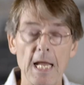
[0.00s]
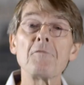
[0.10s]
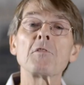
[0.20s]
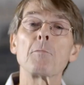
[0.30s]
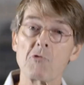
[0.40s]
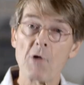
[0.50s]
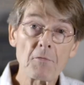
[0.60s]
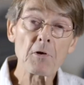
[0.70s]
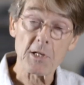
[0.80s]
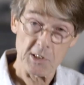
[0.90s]
If the
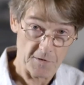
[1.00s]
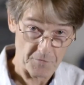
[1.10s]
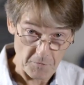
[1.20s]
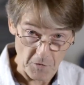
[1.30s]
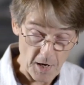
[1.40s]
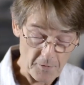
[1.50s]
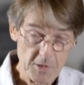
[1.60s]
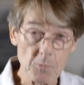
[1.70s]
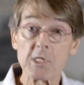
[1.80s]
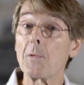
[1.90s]
prevalence of the
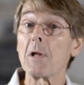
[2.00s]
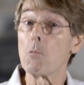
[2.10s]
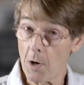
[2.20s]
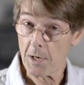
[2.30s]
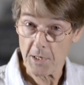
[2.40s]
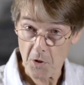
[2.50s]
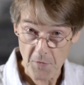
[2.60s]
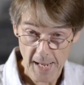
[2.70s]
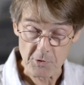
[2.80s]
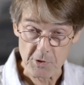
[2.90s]
virus was only one in a
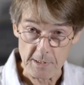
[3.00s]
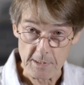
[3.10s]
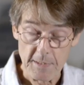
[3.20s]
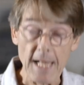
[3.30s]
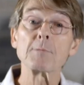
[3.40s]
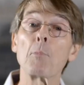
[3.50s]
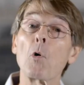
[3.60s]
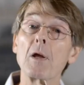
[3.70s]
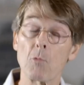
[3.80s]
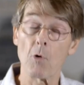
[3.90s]
thousand, that's
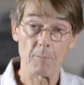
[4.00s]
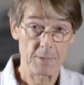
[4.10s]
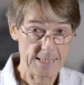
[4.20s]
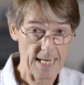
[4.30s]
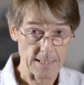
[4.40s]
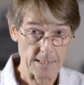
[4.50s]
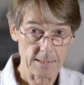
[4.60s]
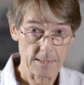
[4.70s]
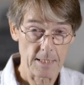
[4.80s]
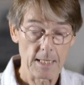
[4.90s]
0.1%,
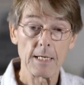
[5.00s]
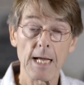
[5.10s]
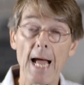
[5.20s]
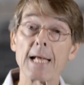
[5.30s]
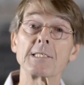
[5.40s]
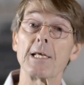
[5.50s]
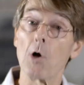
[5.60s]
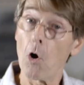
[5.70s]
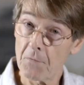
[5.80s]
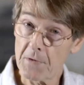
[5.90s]
as
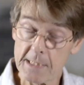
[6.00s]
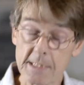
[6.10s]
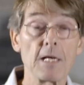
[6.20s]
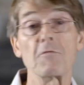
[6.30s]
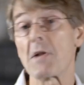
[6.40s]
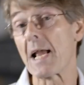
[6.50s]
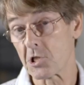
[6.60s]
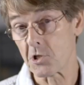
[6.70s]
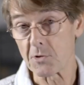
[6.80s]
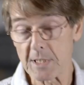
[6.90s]
the Office of
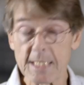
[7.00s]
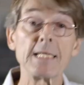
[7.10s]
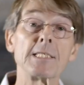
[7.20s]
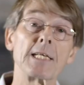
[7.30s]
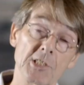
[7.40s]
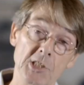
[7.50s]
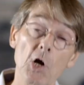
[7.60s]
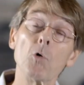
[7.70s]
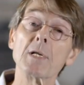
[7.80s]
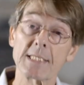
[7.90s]
National Statistics
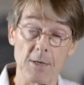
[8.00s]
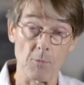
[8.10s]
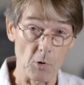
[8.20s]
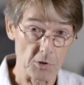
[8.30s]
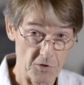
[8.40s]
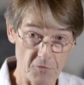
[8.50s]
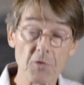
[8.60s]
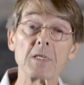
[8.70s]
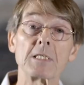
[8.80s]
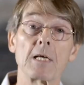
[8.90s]
told us it was
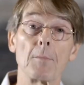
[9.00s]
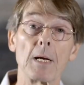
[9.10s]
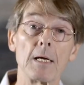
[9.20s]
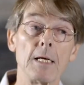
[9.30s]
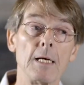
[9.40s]
through the summer,